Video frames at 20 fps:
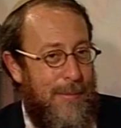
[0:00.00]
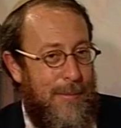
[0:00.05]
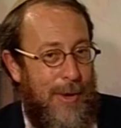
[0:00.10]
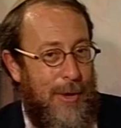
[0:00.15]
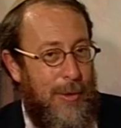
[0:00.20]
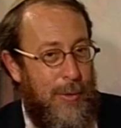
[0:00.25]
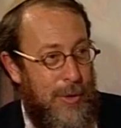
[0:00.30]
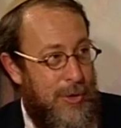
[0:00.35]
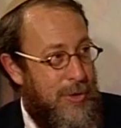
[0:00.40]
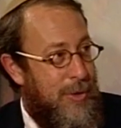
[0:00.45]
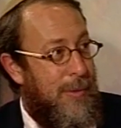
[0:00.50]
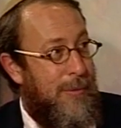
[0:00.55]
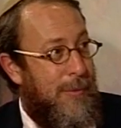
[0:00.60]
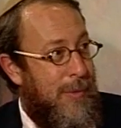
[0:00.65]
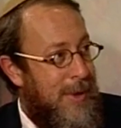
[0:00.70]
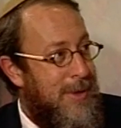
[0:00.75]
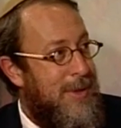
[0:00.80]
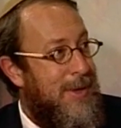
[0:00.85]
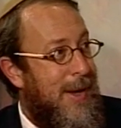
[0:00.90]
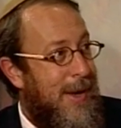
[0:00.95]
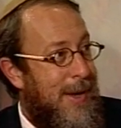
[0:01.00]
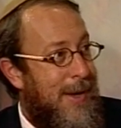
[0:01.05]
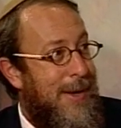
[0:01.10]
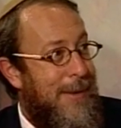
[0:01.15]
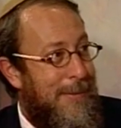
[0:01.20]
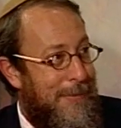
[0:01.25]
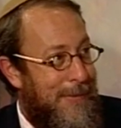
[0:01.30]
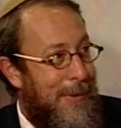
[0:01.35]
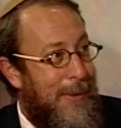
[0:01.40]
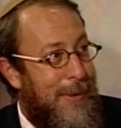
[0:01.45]
my Christian friends and I
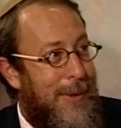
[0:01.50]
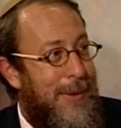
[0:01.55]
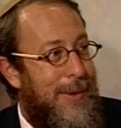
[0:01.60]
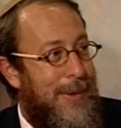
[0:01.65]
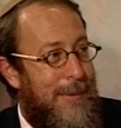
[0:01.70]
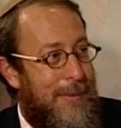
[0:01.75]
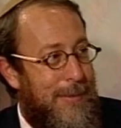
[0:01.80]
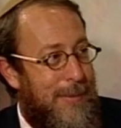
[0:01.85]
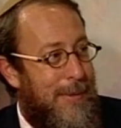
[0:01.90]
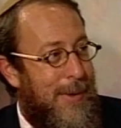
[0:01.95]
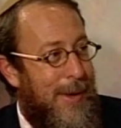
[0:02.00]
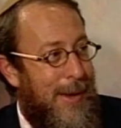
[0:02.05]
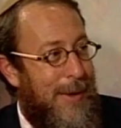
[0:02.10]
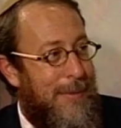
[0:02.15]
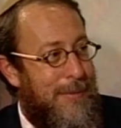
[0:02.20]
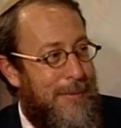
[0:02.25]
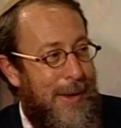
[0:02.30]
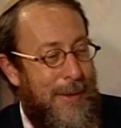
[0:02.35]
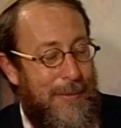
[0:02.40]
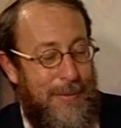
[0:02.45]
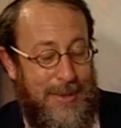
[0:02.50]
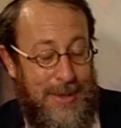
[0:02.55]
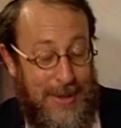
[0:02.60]
have